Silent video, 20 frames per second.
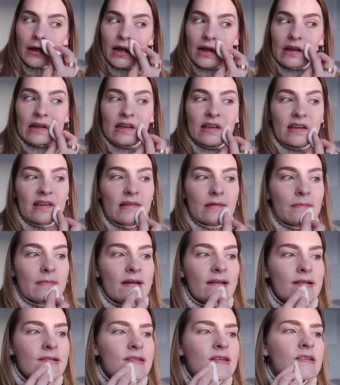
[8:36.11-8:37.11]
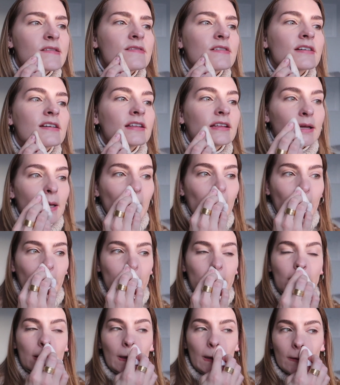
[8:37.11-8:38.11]
I am actually really
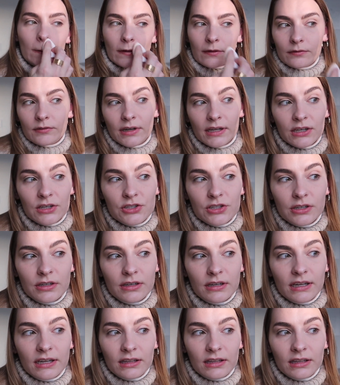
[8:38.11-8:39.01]
loving this foundation